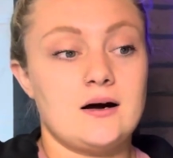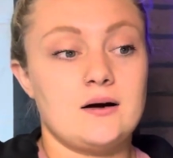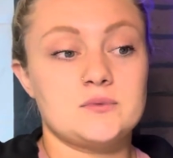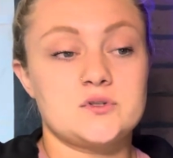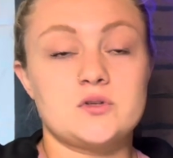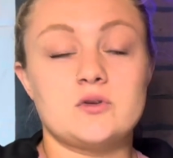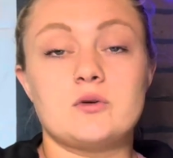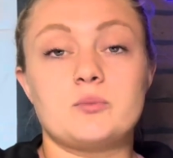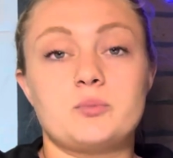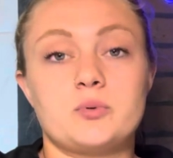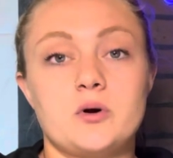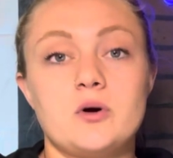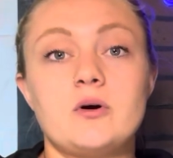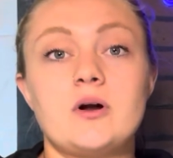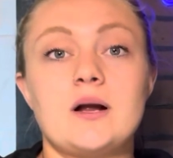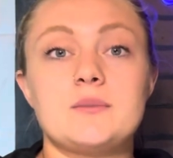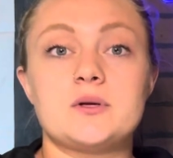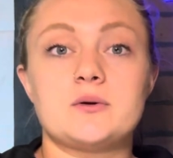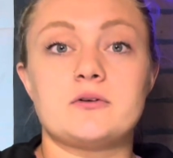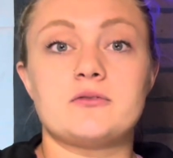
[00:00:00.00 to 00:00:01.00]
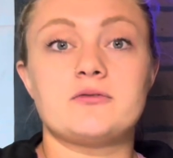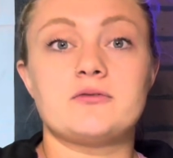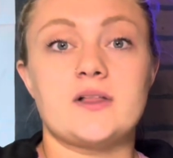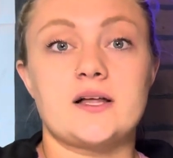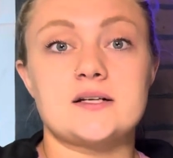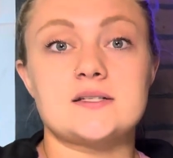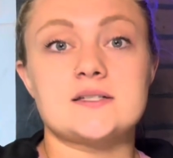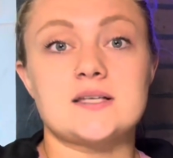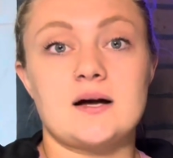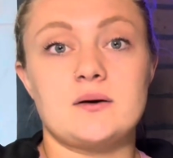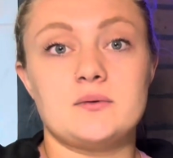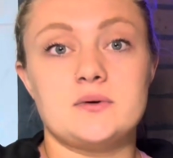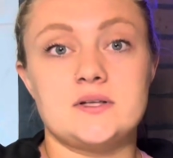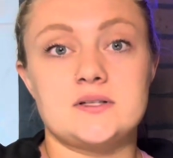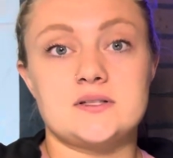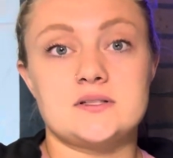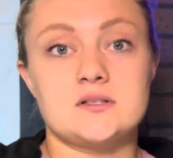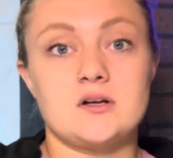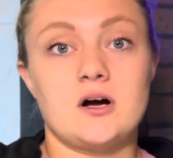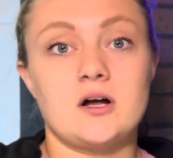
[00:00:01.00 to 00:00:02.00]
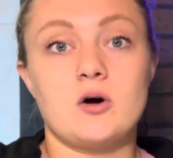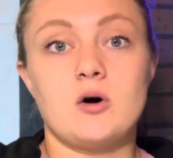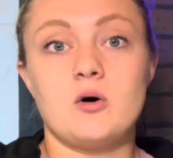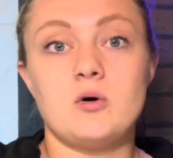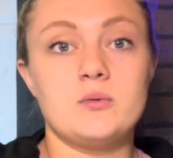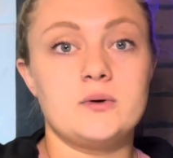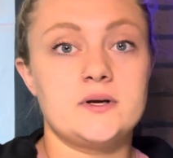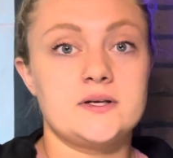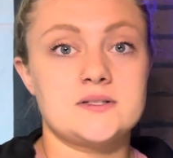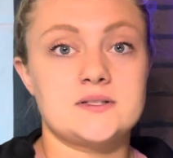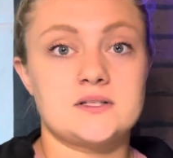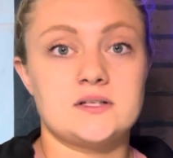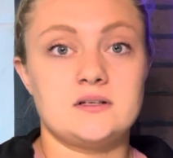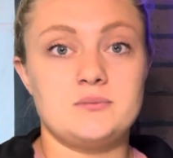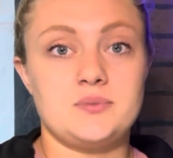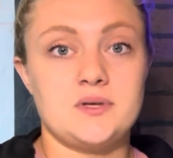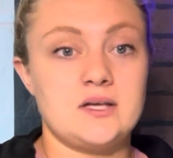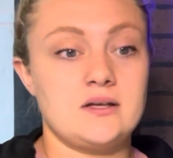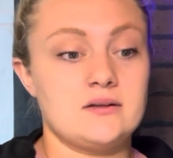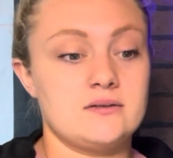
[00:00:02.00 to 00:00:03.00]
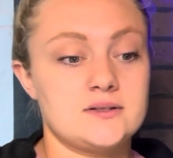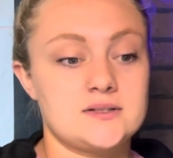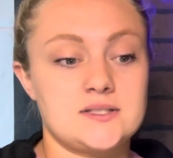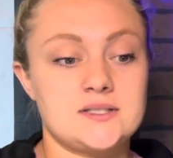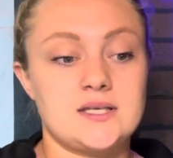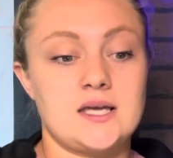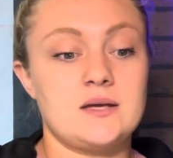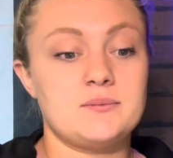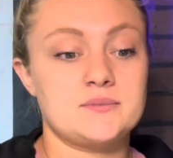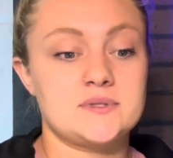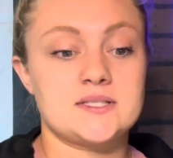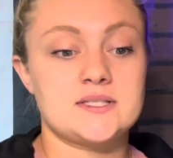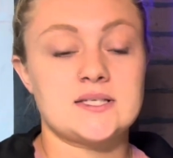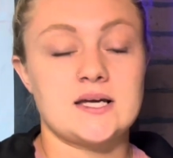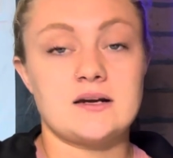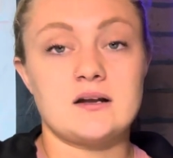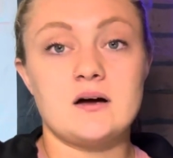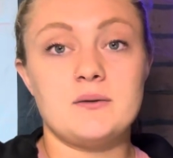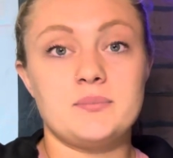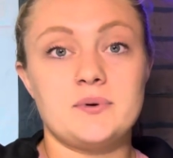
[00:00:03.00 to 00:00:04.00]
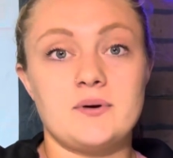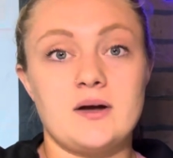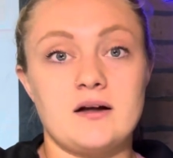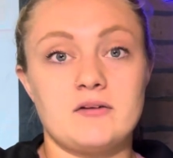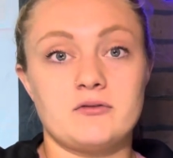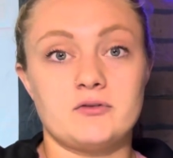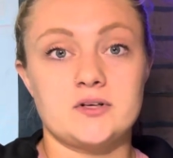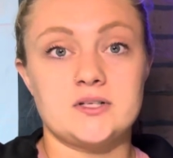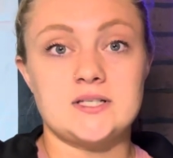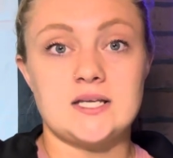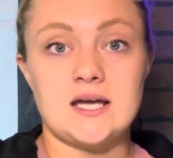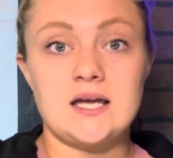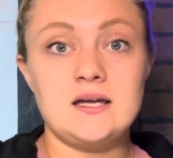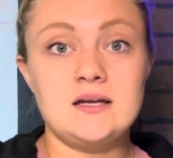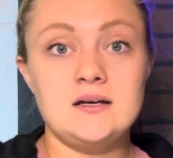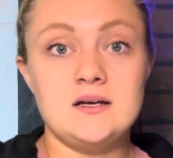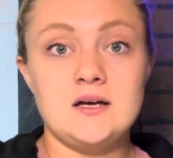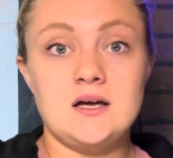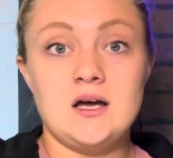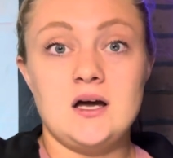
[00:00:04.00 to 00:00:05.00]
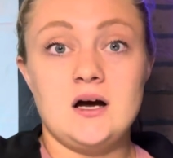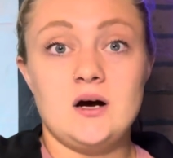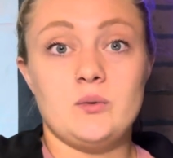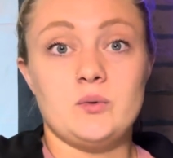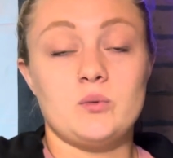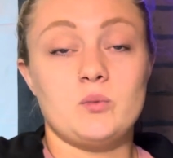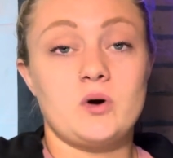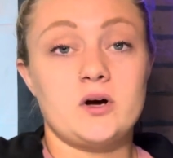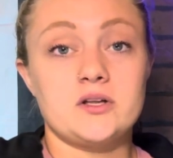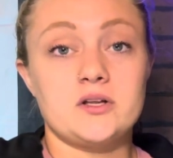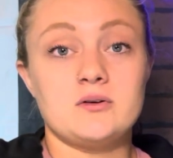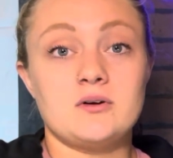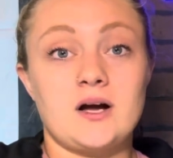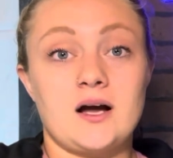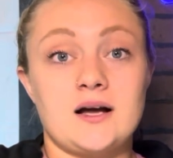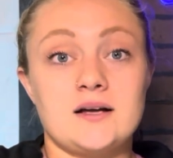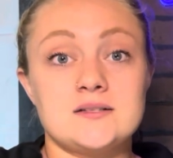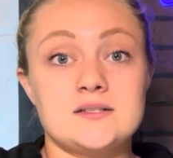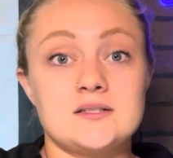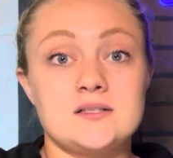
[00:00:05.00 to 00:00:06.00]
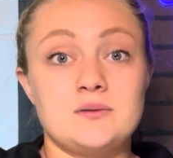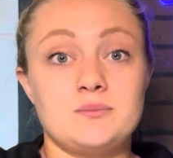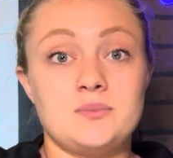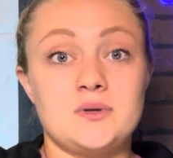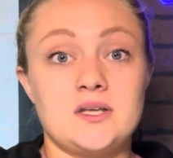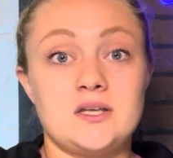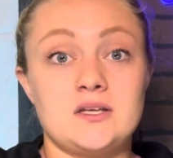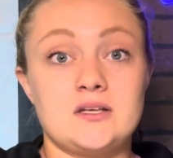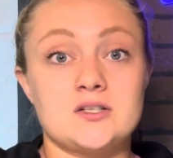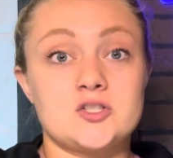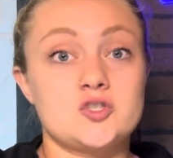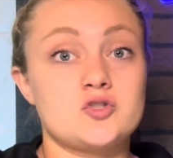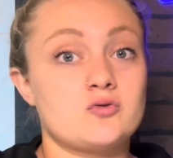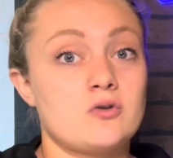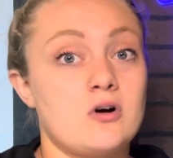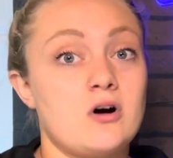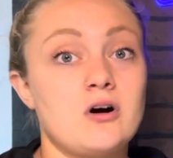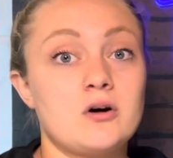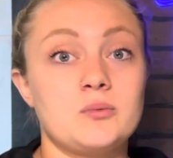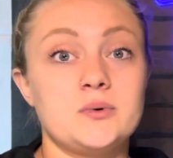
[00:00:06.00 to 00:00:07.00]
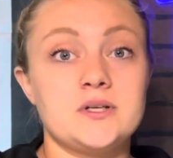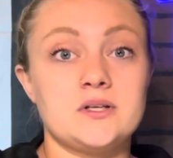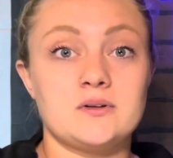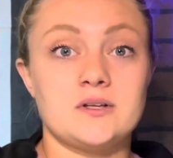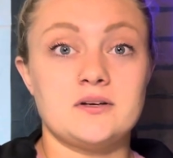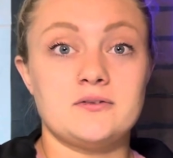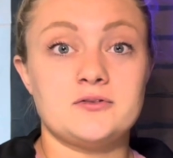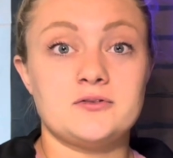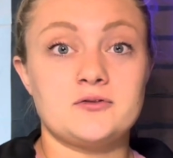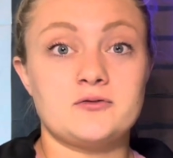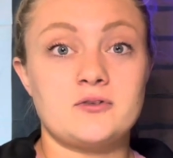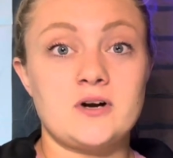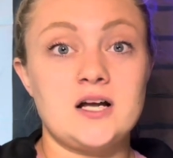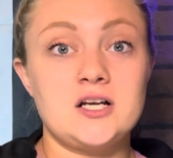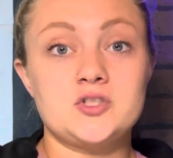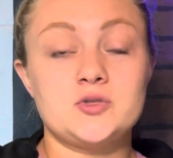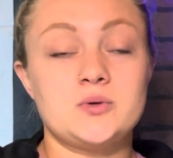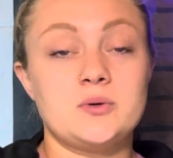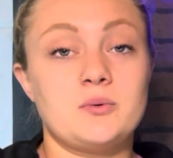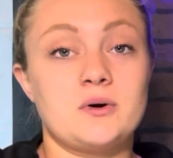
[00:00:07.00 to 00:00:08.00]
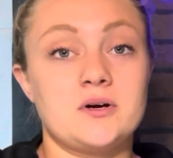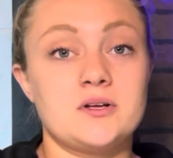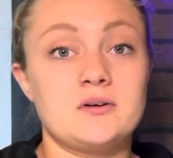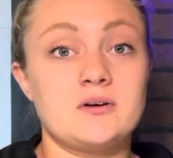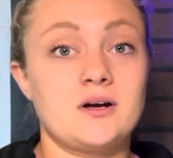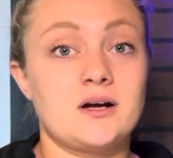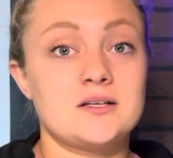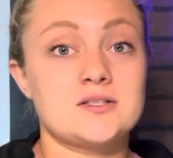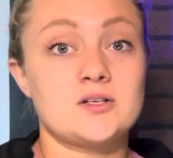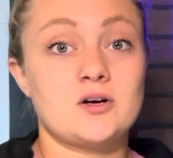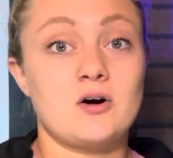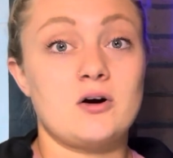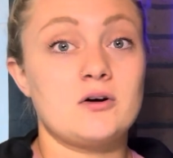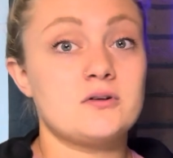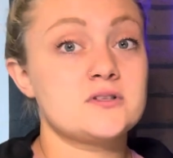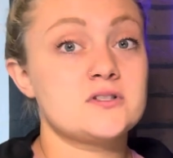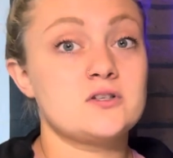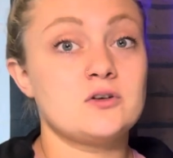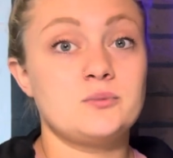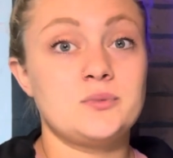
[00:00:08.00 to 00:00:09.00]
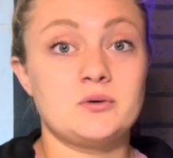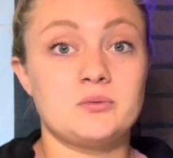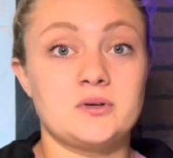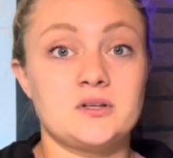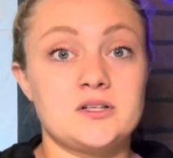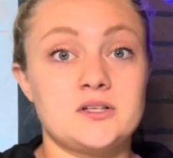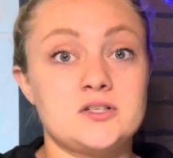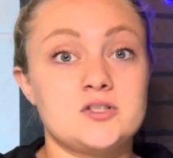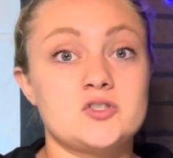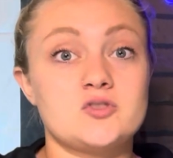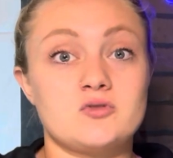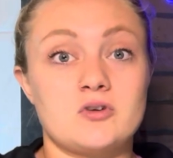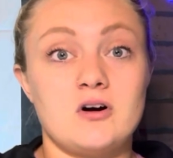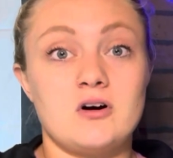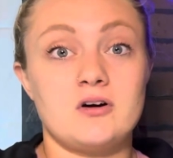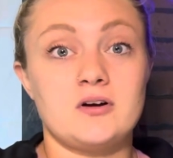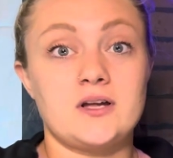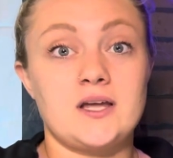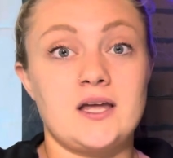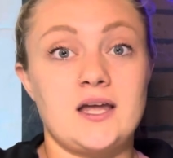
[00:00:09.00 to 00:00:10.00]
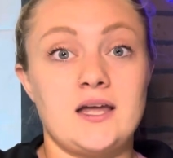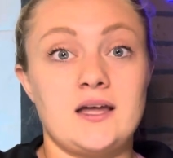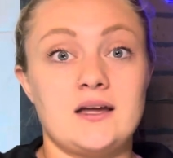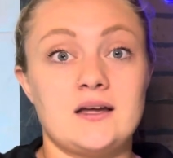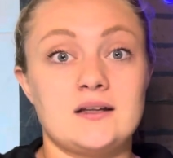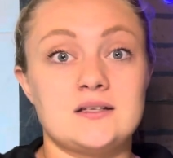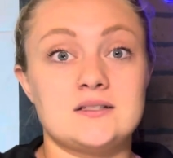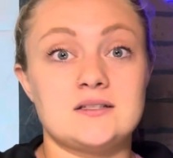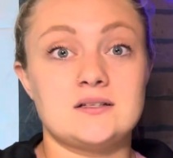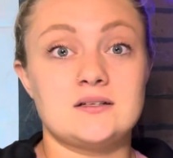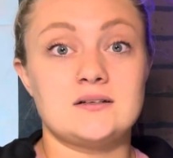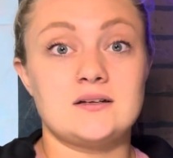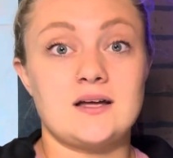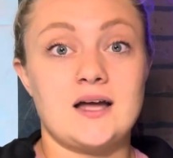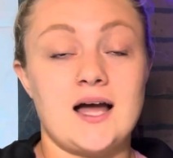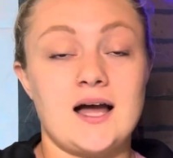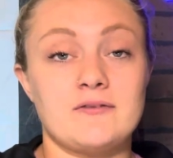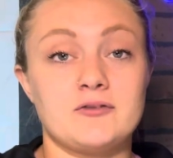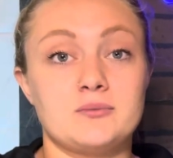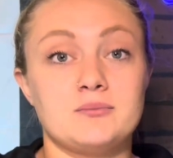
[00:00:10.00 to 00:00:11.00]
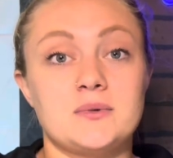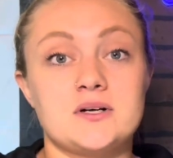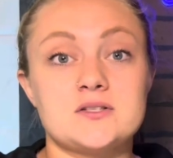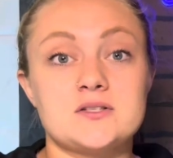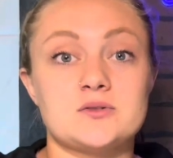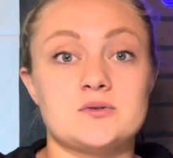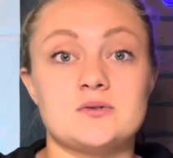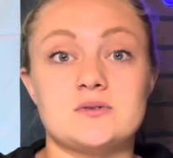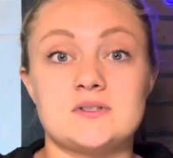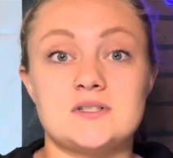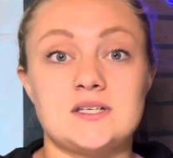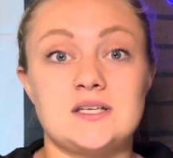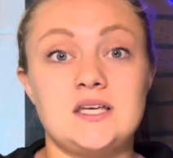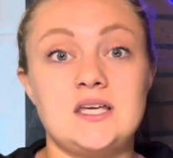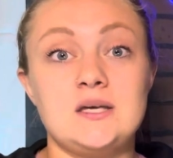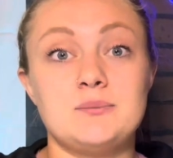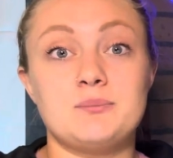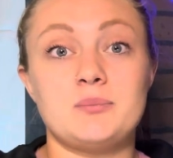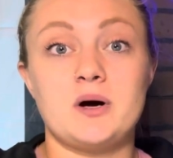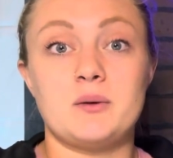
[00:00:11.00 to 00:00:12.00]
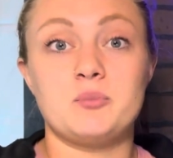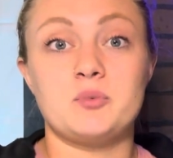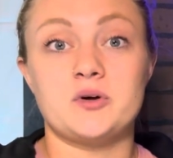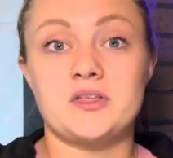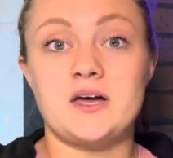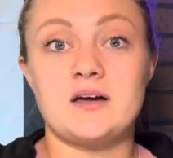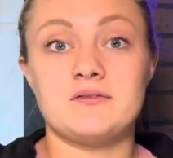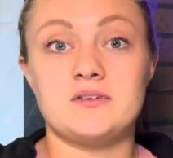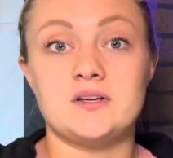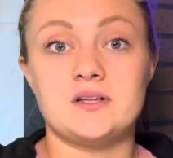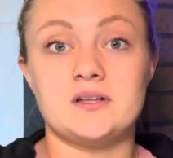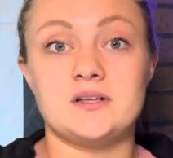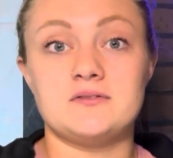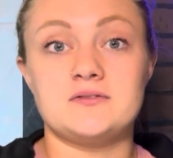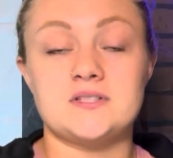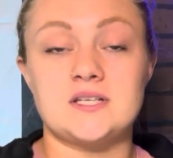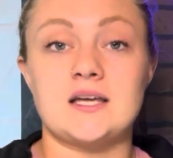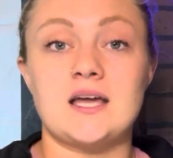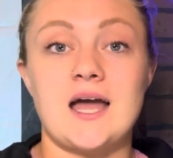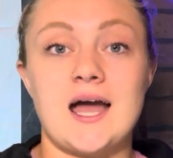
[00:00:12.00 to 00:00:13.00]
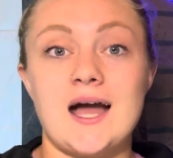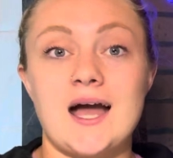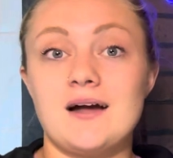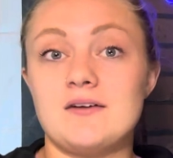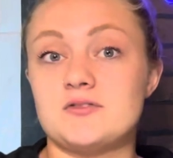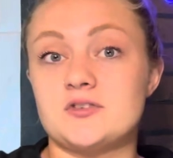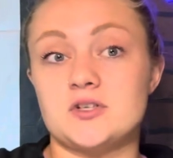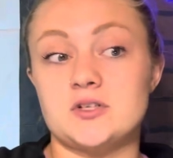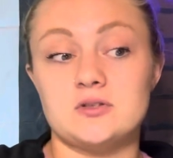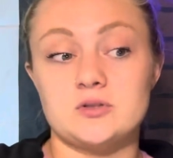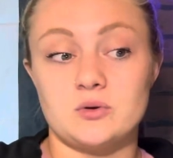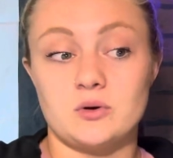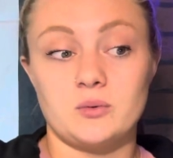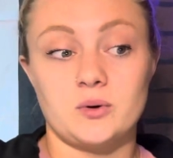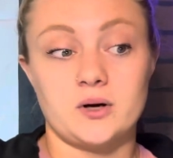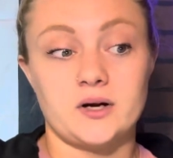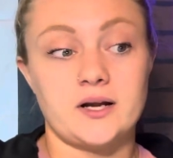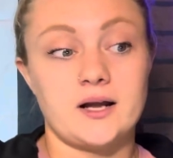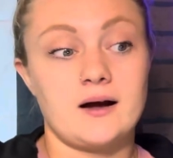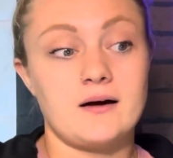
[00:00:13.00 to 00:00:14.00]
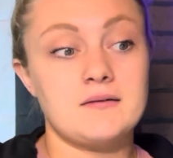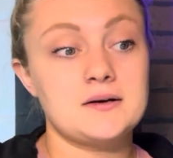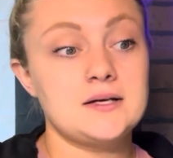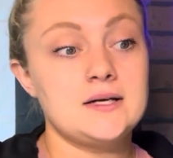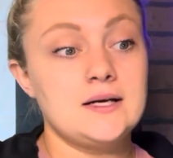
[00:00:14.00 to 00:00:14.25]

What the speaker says: So the programming reflects that. It's not always going to be the same setup every day. We want you guys to be strong when you lift fresh. We want you guys to also be really strong and have your muscles keep up with heavy lifting after you do a workout.